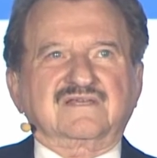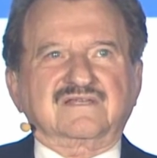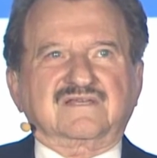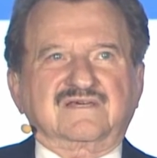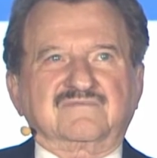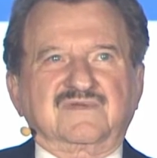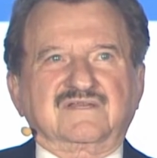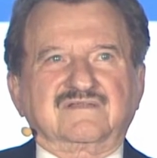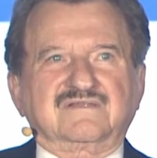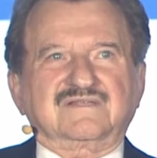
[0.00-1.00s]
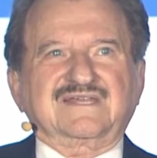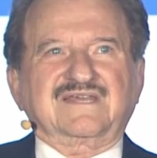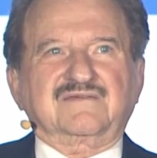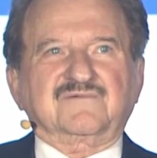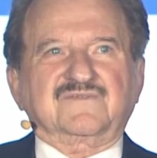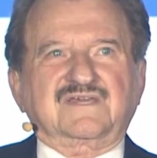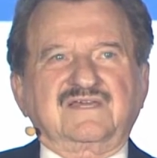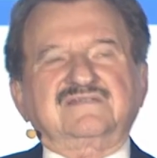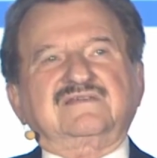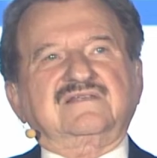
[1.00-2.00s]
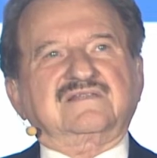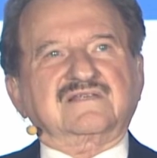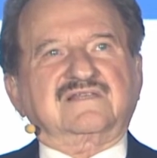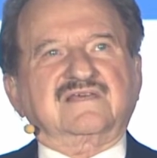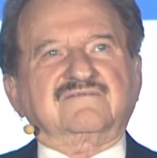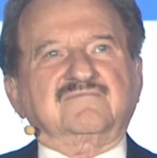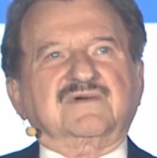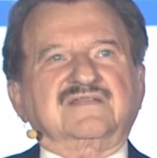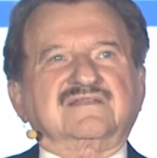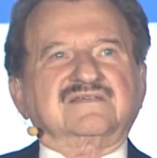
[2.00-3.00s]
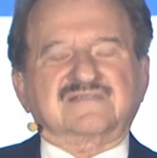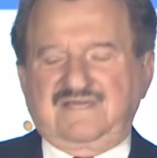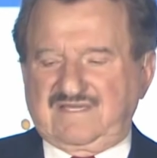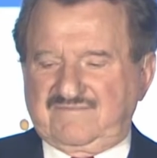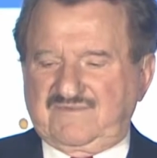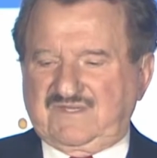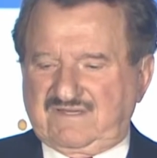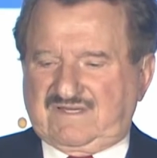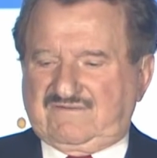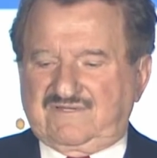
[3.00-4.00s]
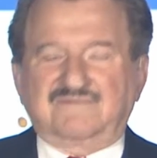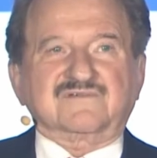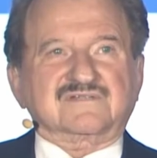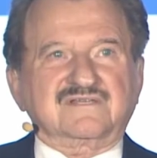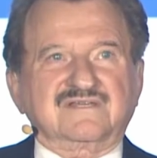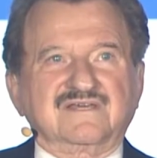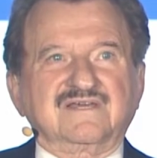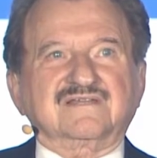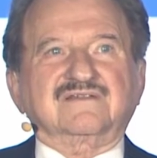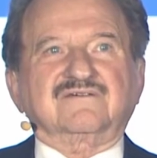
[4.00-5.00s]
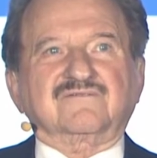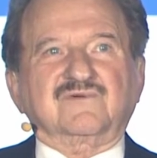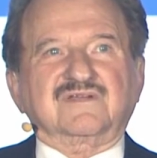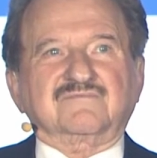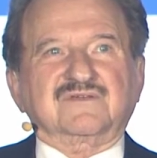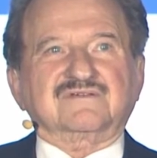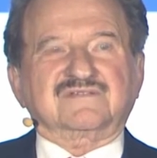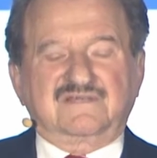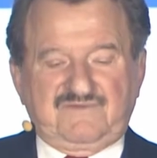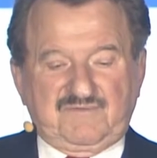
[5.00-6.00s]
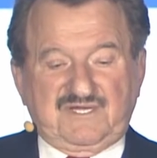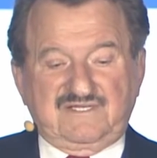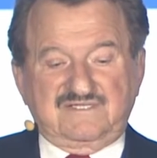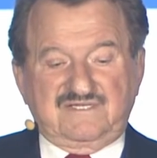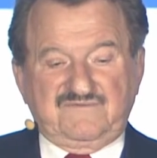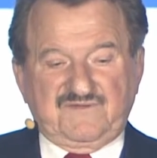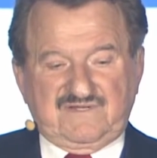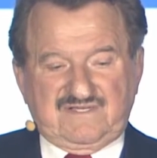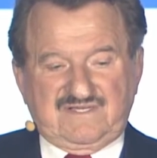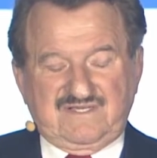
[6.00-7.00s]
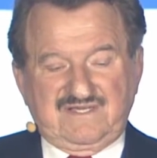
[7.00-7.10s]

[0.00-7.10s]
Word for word: determine the name of the cancer, treat everybody the same, which obviously did not work because everybody is different.